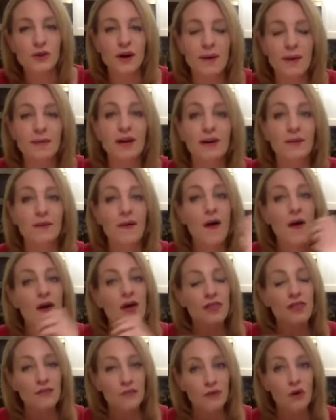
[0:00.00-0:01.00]
I'm going to
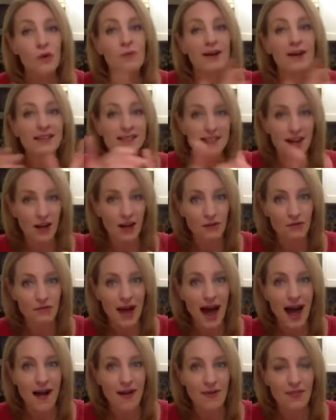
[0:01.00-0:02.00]
throw myself
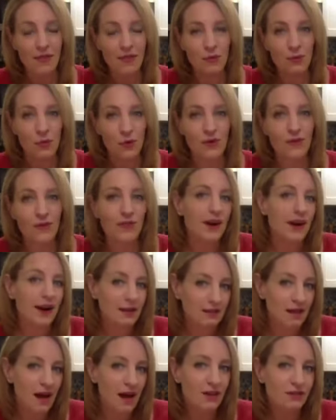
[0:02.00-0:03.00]
at the world that I
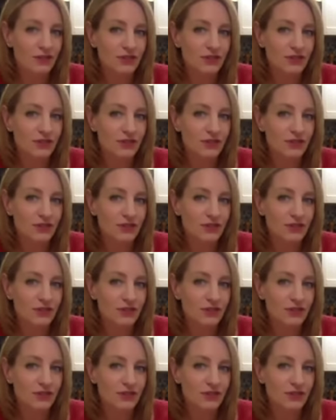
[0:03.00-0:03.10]
love.